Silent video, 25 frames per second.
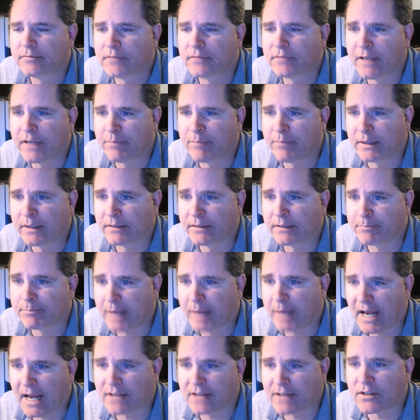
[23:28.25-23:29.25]
They've been
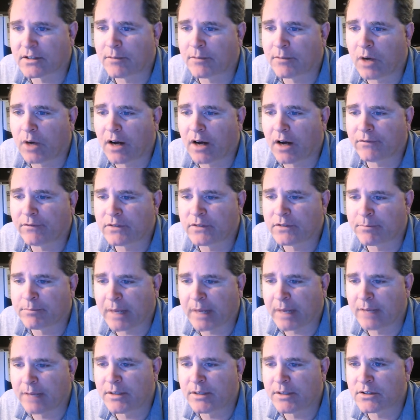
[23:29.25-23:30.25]
passing them off to
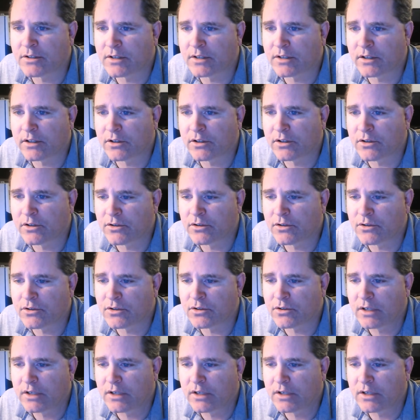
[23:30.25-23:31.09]
babysitters,